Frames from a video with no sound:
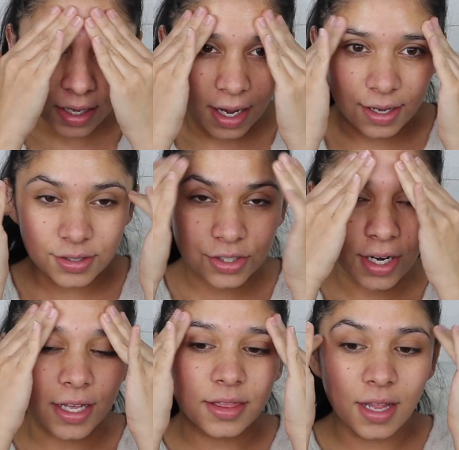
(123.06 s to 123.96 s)

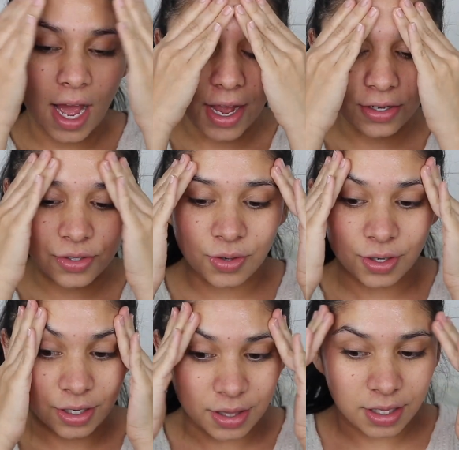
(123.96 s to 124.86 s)
I also
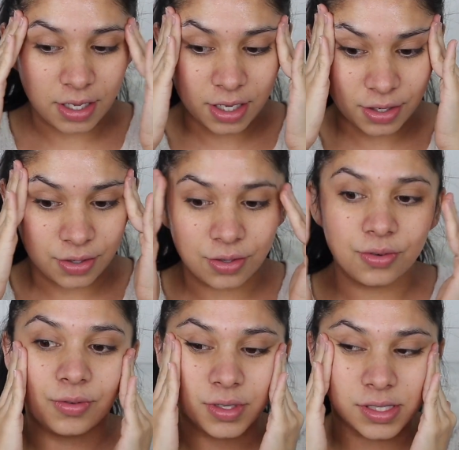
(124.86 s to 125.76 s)
ordered the
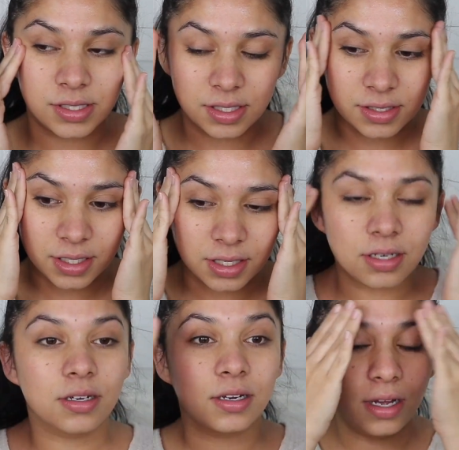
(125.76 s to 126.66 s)
new CC
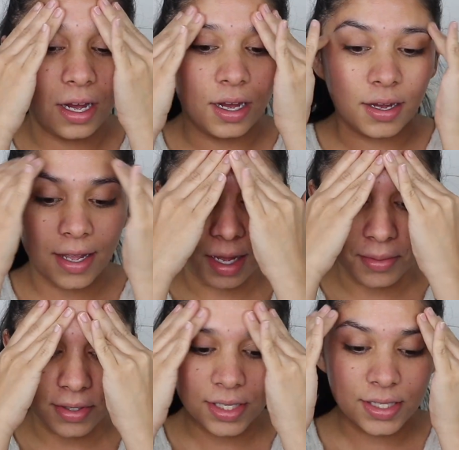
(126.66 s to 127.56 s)

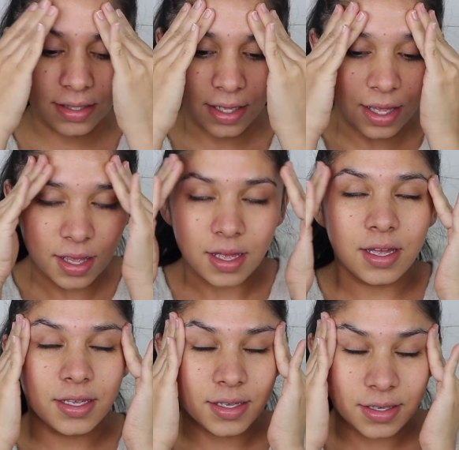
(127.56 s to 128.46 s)
Camel
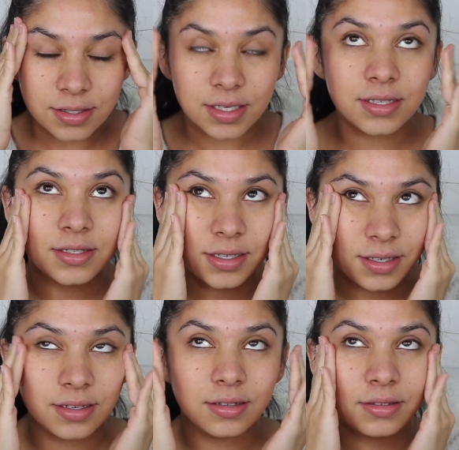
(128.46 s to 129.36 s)

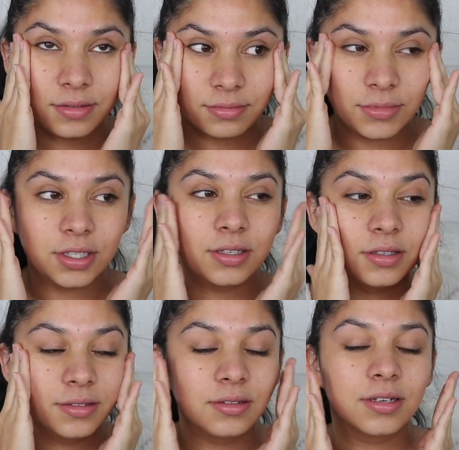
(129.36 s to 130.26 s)
CC the
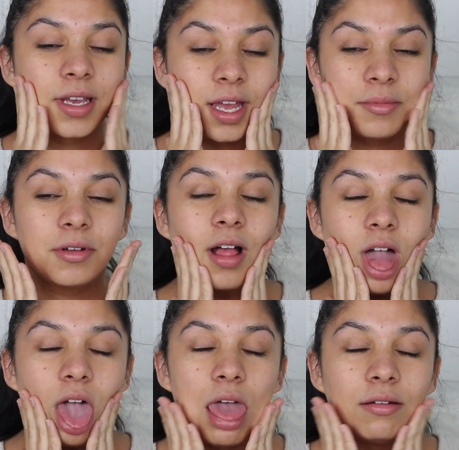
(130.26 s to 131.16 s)
Camel
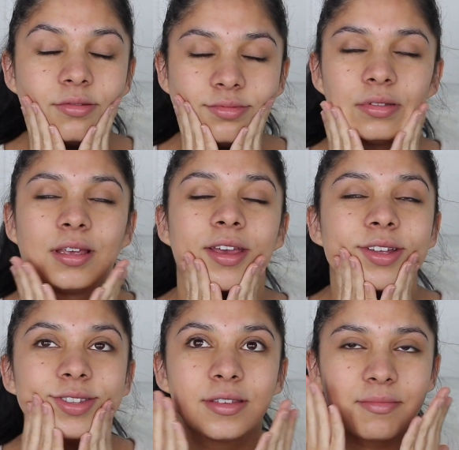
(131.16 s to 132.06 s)
I
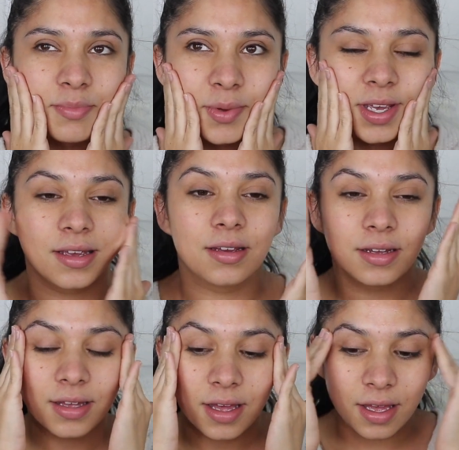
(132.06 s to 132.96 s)
can't speak.
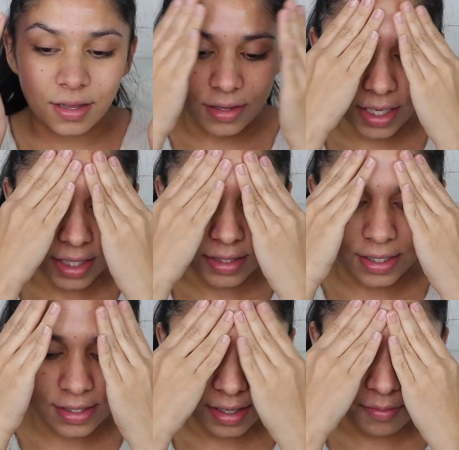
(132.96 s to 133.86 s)
The
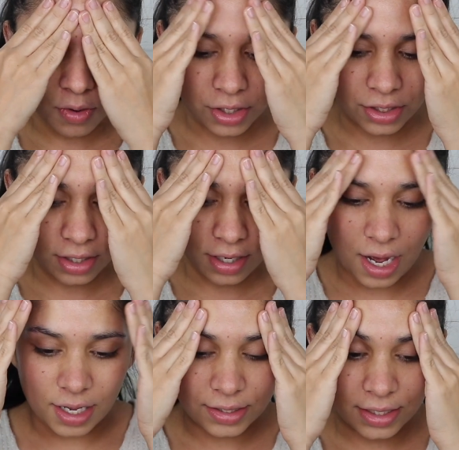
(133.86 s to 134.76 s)
CC Moisture
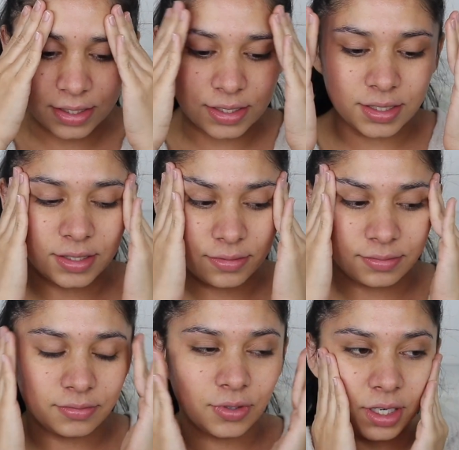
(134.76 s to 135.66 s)
Tinted,
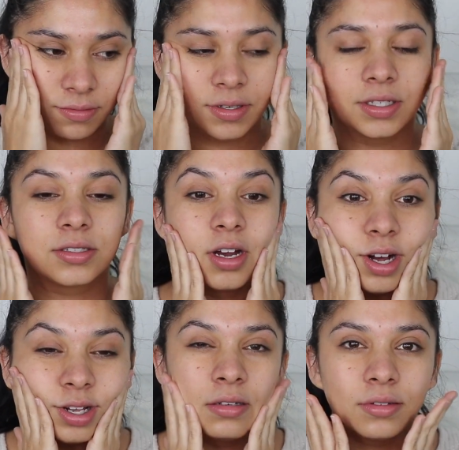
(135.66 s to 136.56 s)
whatever it's
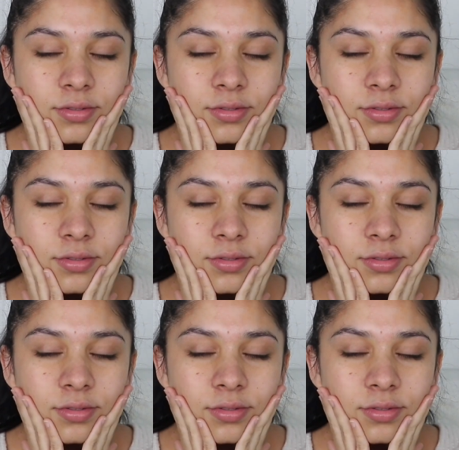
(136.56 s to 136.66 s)
called.